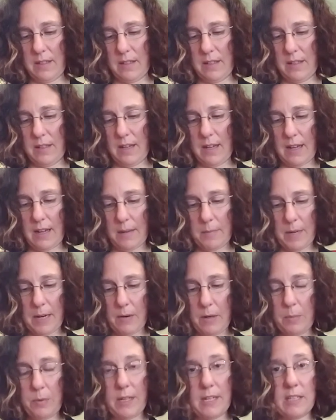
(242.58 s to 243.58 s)
I buy
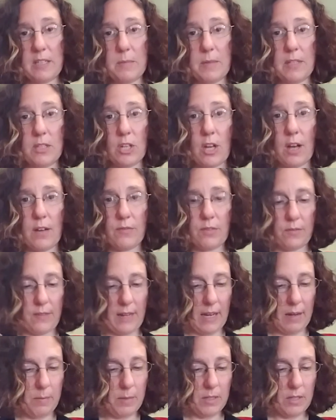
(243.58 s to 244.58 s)
replacements off of
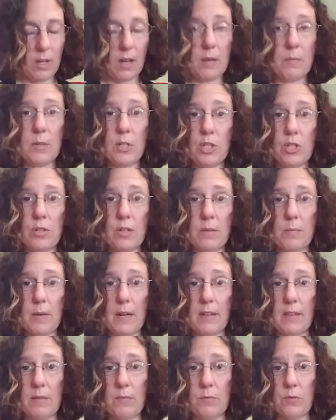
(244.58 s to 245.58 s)
Amazon, but you can buy
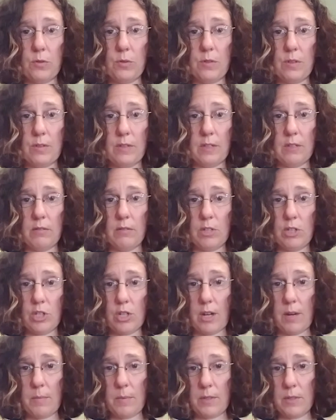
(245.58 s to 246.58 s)
them through the Healy
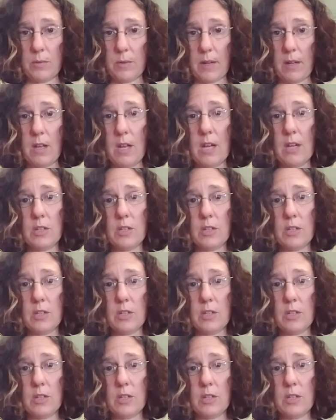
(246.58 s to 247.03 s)
shop as well.